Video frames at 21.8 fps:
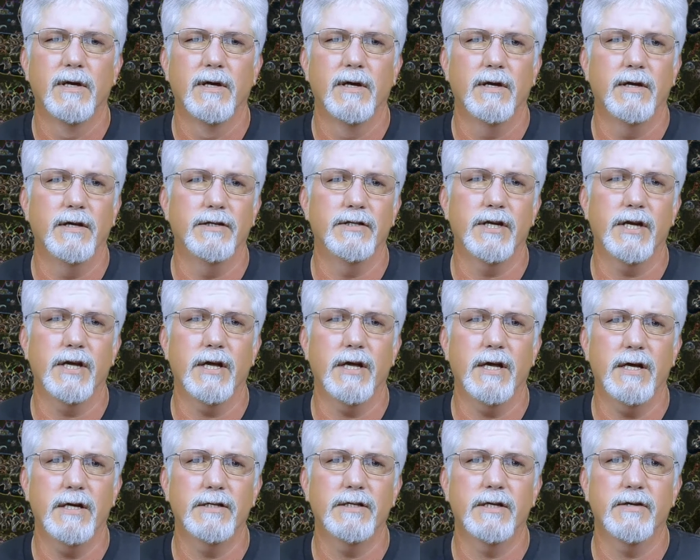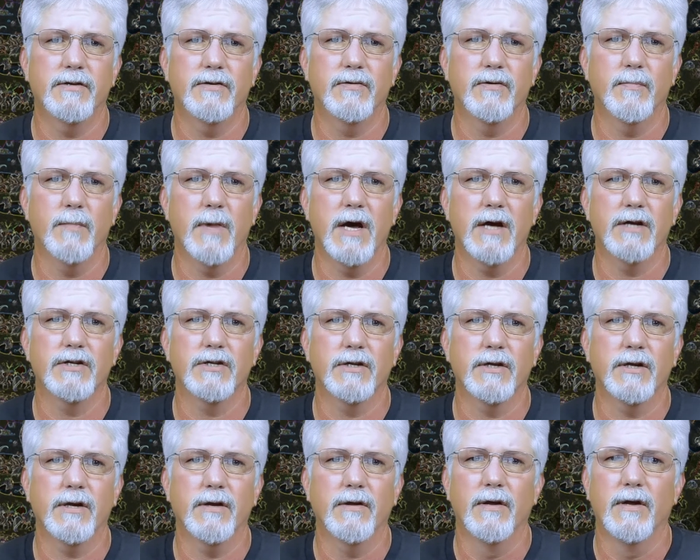It is easy to
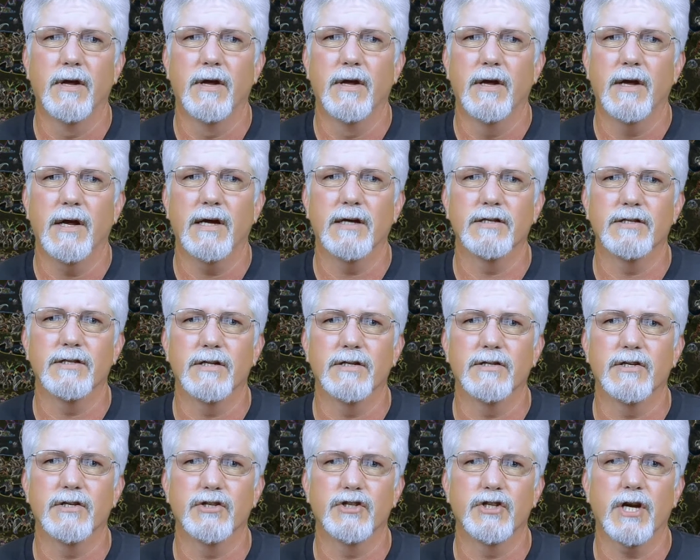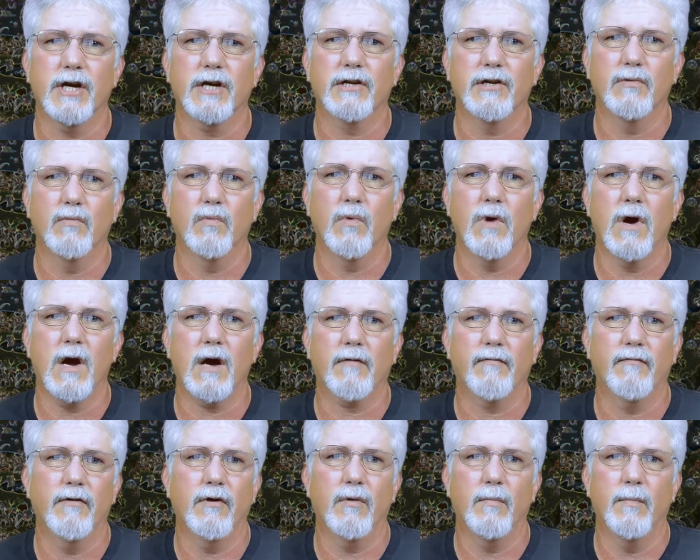imagine as this ejected rock
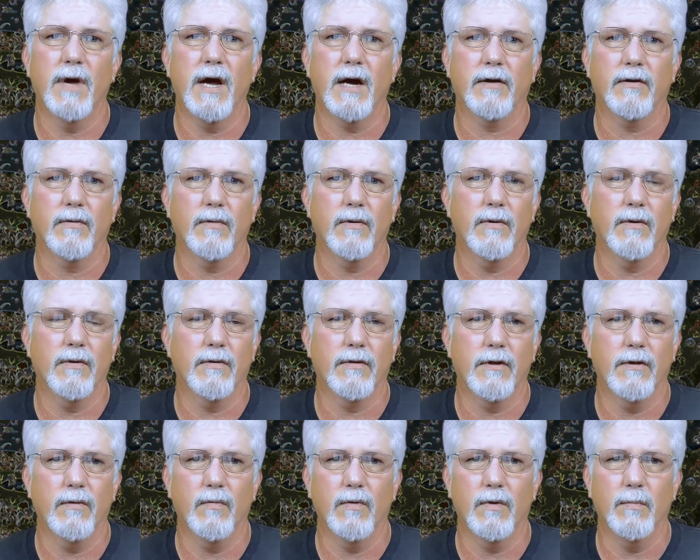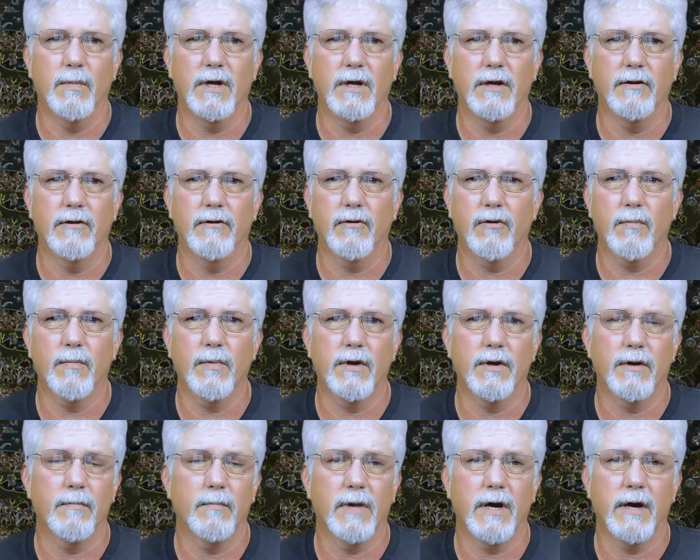fell back to earth, it would be
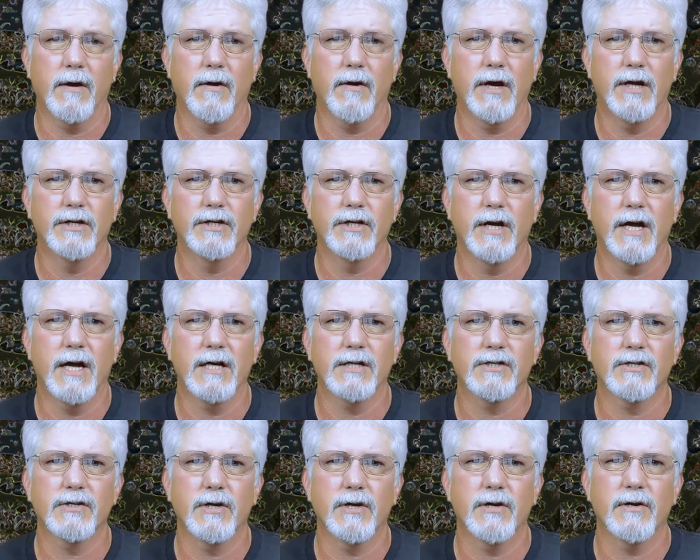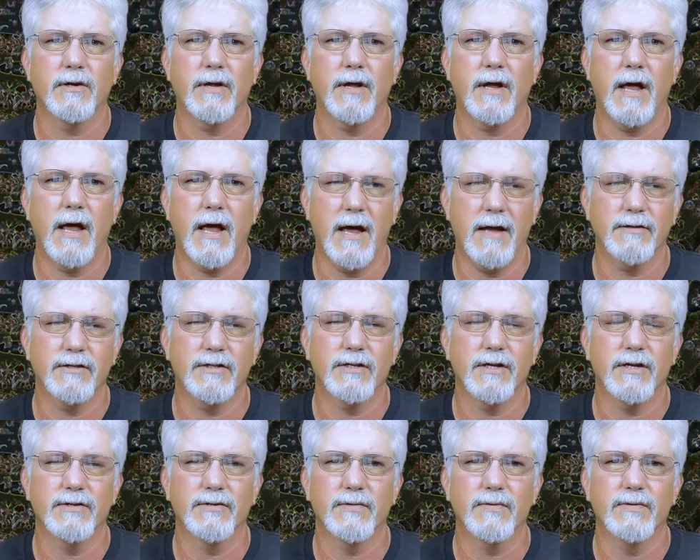interpreted by our ancient
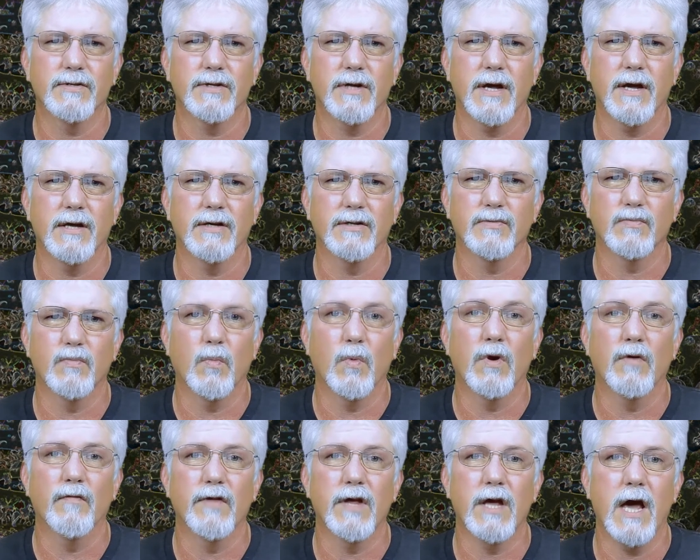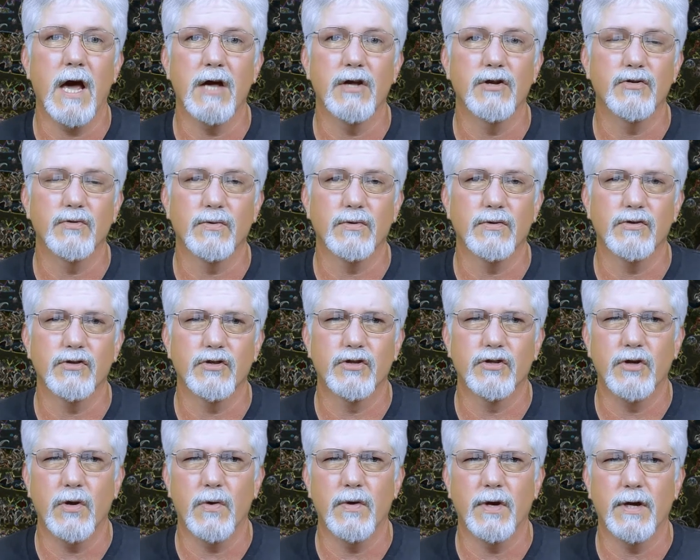ancestors as one of the angels
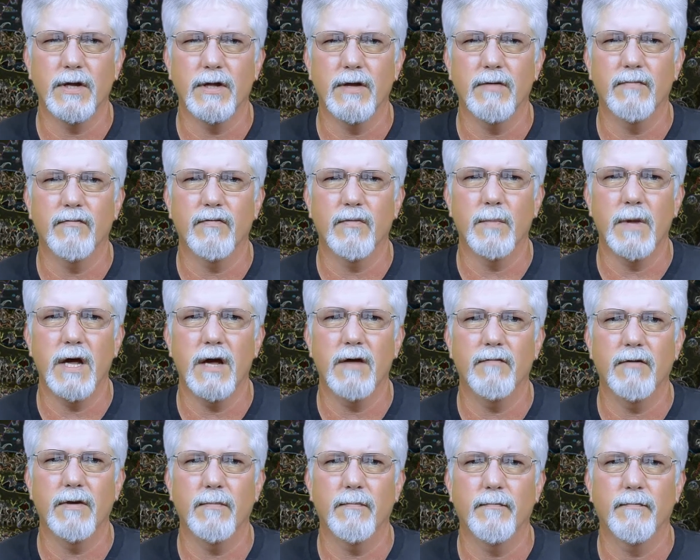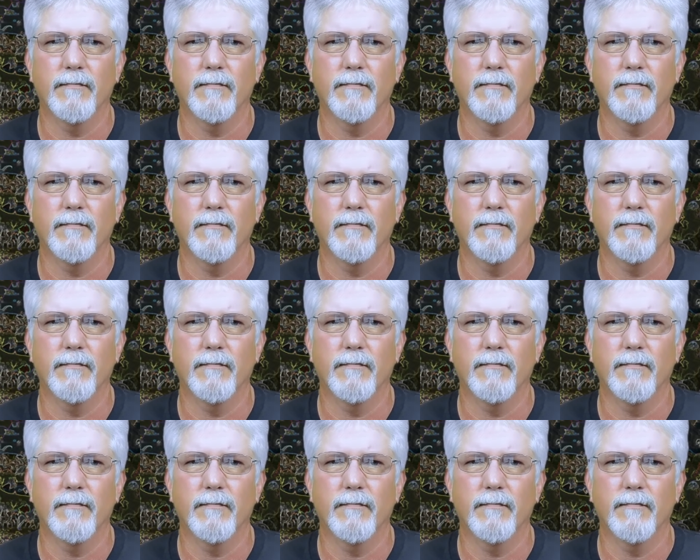stoning them from heaven.